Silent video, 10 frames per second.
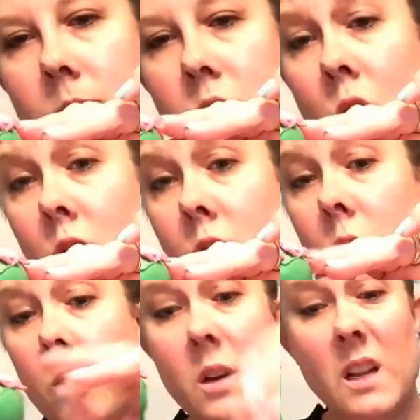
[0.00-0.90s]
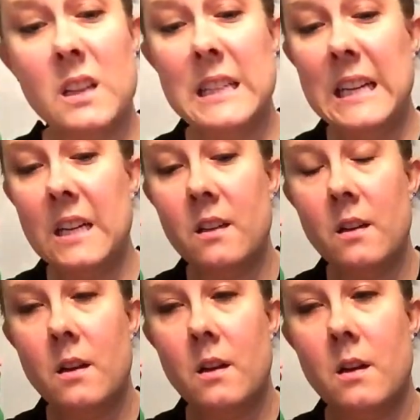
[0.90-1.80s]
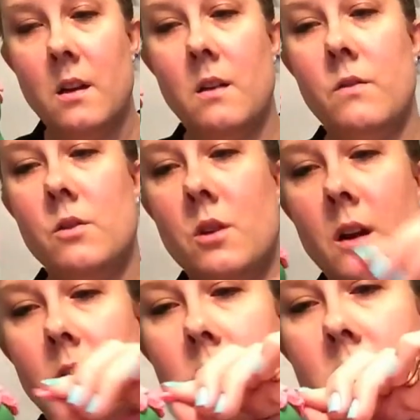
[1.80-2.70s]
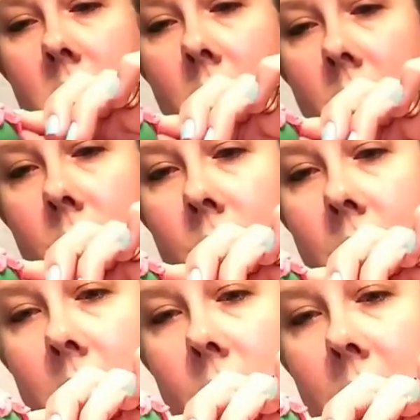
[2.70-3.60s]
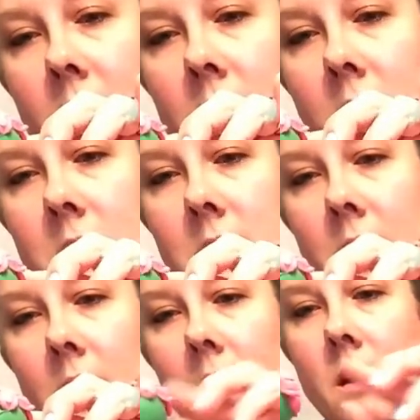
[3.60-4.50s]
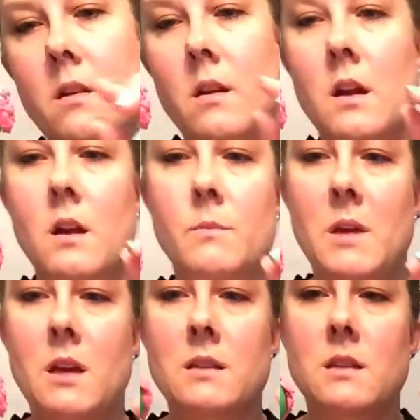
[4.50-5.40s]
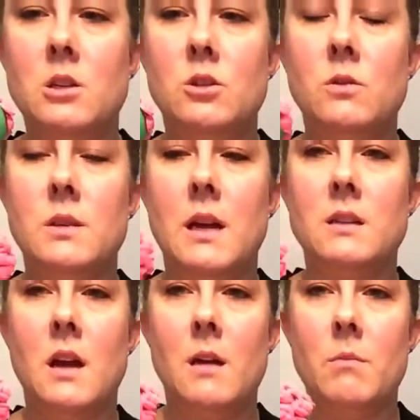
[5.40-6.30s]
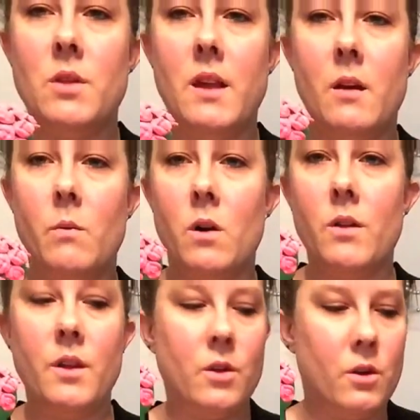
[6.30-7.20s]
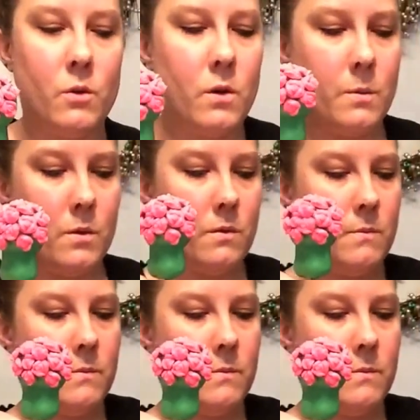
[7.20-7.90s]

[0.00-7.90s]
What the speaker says: charge accordingly if you're trying to sell for Valentine's Day, because these do take time, but they're worth it. They're adorable.